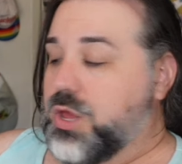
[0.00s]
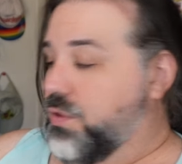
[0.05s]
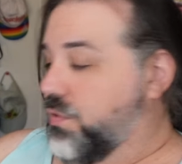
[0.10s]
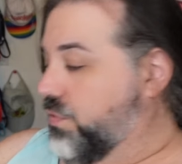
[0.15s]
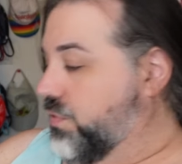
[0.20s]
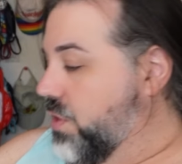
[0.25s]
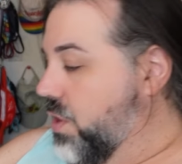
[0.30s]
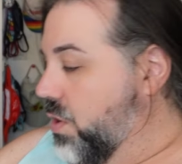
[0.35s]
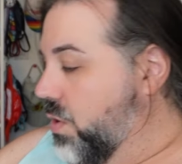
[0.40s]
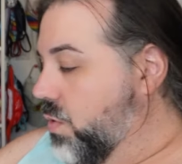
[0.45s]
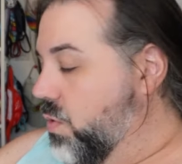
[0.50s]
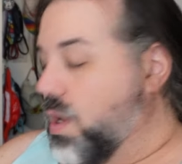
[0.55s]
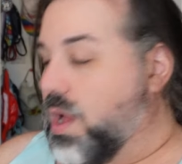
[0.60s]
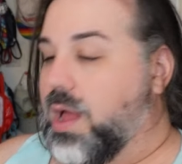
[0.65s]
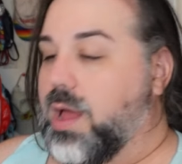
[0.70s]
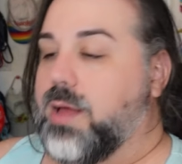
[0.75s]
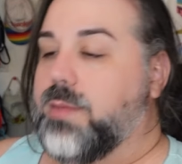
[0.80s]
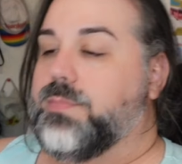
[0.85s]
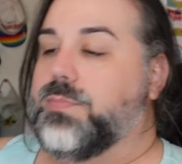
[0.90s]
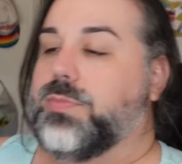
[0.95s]
So,
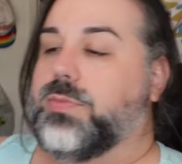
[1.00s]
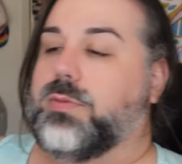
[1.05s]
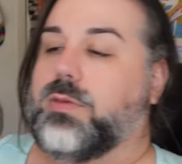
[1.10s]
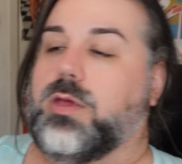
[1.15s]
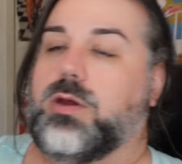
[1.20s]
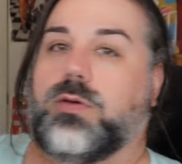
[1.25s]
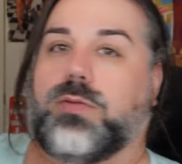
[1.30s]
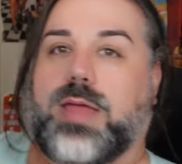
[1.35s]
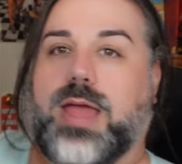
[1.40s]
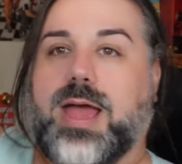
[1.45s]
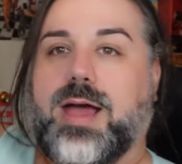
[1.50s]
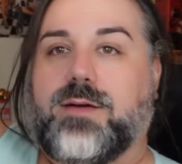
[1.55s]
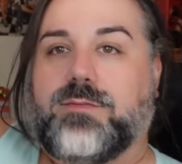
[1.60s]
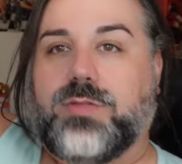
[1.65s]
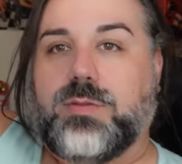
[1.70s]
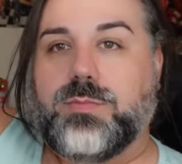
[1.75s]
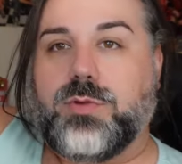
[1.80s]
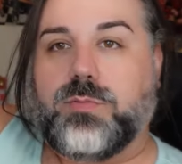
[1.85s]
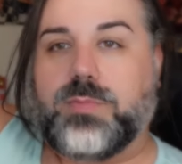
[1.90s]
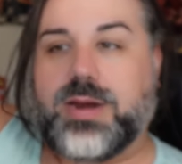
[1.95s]
um, you know, they have
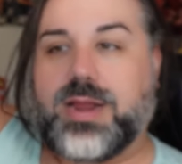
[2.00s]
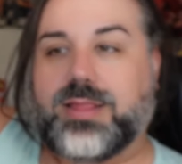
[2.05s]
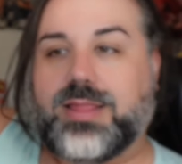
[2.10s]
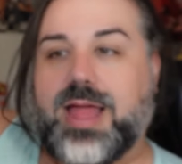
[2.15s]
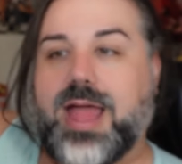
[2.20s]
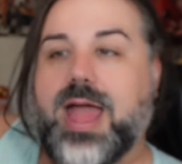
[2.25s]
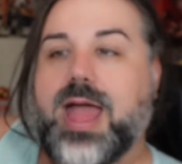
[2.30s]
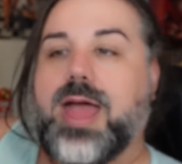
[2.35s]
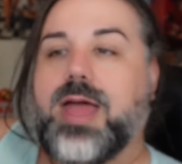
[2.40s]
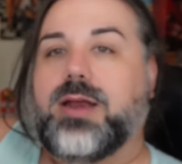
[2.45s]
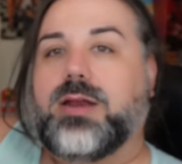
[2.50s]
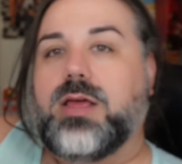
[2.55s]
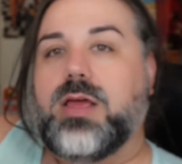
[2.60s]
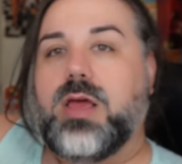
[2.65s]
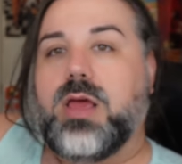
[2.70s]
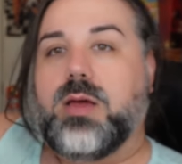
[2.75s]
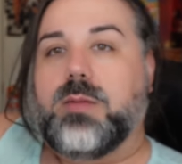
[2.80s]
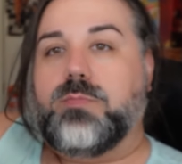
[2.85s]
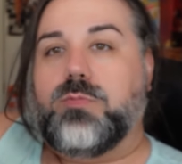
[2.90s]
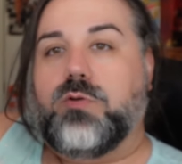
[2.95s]
the movement at the head,
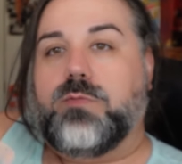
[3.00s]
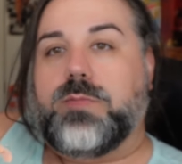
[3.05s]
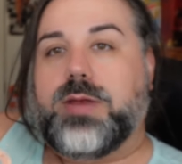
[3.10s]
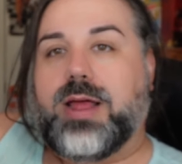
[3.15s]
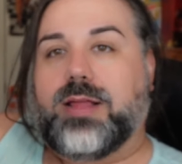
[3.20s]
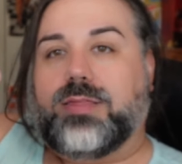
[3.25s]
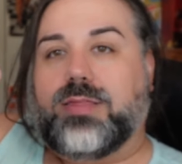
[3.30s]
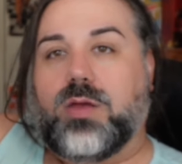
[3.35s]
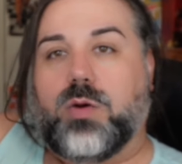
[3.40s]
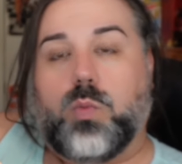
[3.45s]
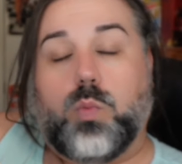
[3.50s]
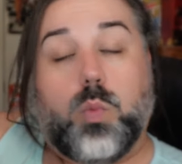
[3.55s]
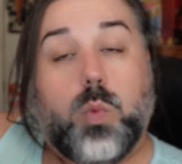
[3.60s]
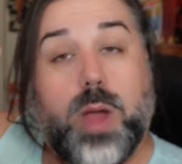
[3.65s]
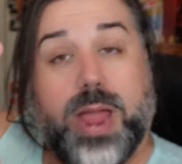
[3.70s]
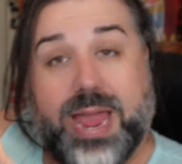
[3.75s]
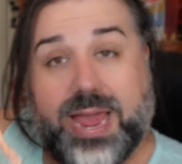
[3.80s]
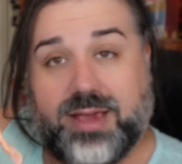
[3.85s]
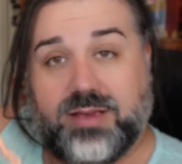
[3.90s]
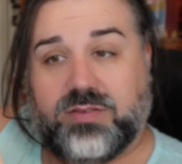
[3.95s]
movement at the
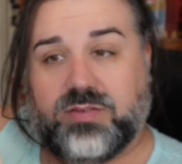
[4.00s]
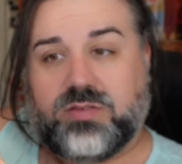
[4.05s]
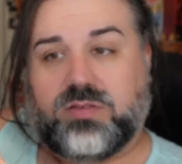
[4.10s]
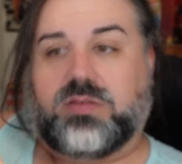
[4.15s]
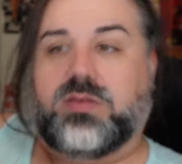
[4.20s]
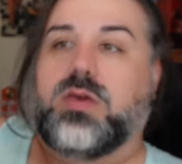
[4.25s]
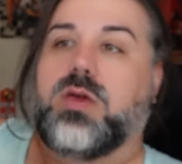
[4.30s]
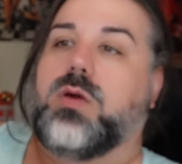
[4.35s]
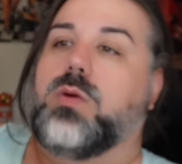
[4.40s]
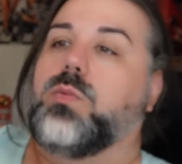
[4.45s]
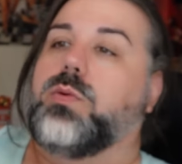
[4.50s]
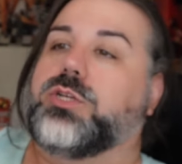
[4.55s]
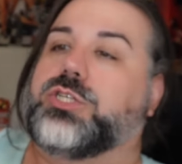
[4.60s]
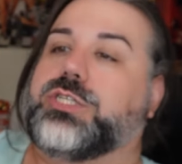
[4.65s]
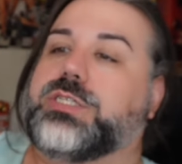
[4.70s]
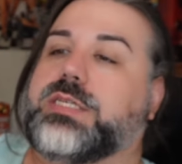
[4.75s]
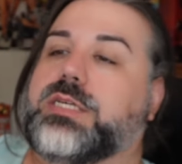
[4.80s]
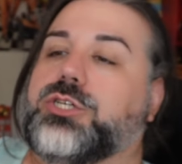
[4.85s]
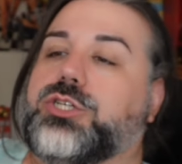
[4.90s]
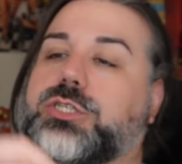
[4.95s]
waist, which
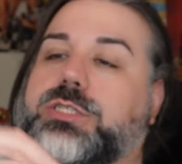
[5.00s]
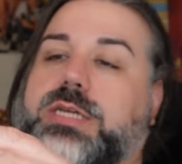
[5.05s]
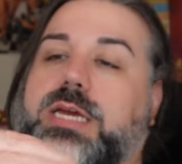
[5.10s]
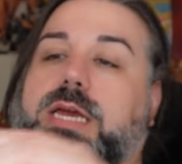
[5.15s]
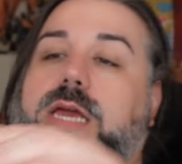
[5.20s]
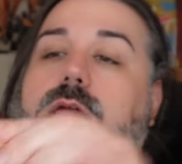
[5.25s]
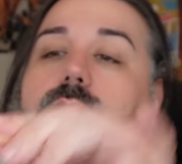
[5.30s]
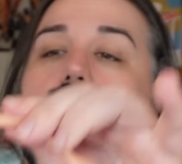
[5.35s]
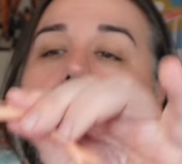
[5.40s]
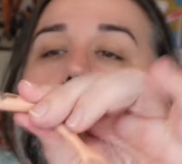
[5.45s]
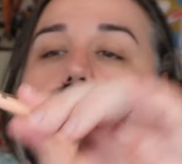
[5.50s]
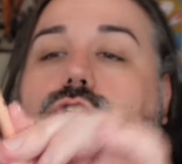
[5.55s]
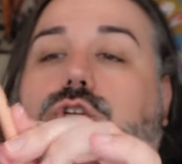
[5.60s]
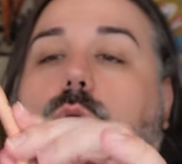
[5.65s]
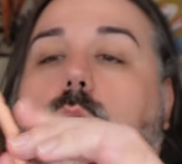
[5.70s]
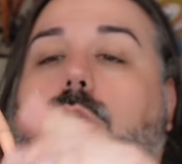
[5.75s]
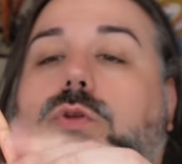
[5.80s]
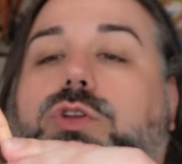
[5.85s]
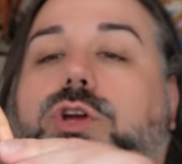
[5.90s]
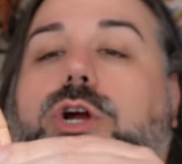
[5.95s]
is interesting,
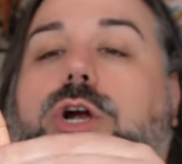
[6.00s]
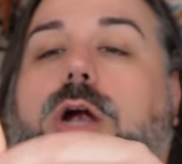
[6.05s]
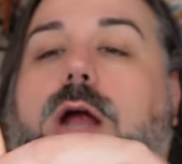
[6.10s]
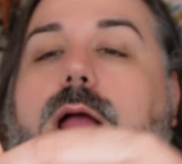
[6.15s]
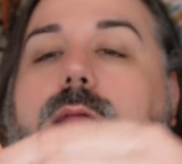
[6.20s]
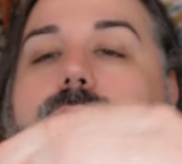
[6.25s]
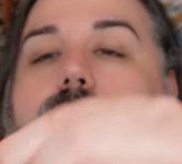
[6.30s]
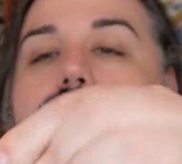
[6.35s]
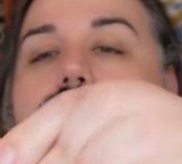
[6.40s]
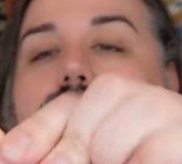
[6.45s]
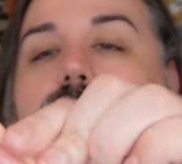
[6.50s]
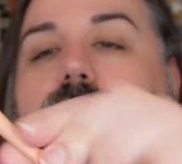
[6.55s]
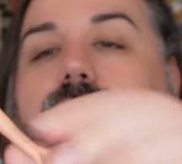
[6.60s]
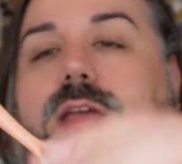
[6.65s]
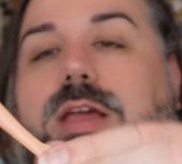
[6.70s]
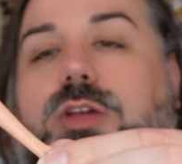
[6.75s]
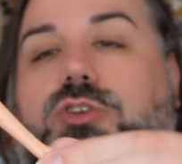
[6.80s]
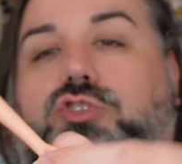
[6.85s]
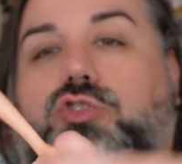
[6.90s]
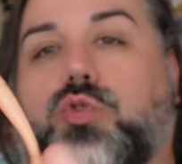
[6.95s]
shoulder, and then there's
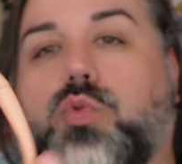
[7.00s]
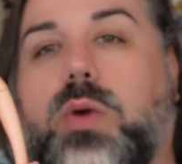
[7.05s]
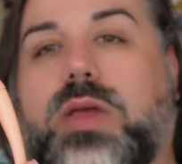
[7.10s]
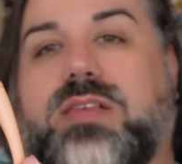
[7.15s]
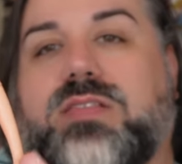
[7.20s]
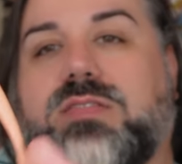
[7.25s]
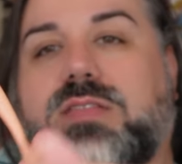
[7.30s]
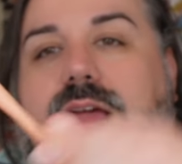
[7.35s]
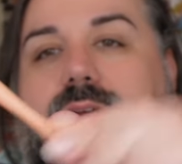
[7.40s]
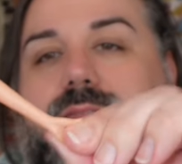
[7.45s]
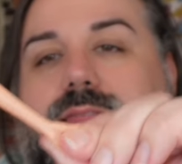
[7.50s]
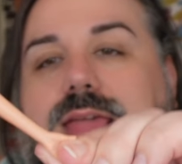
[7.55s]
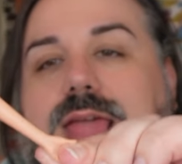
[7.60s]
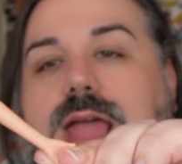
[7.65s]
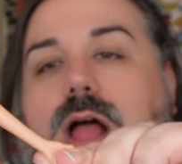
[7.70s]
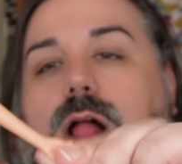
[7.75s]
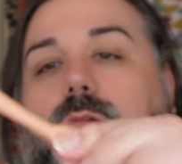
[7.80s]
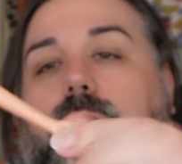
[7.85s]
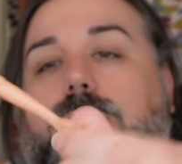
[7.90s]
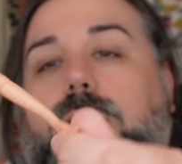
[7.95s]
like a twist at the
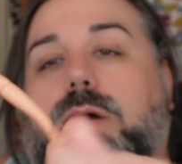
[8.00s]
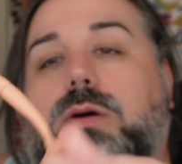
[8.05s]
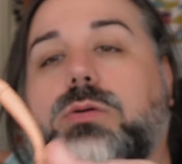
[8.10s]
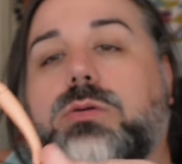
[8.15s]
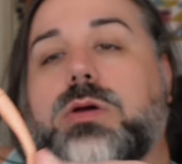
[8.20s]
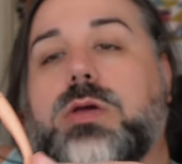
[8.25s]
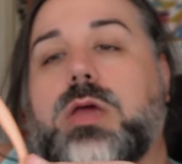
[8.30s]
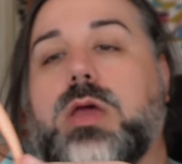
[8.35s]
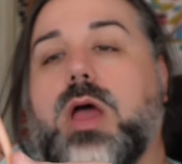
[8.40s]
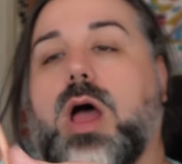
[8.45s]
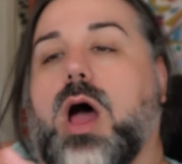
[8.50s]
elbow.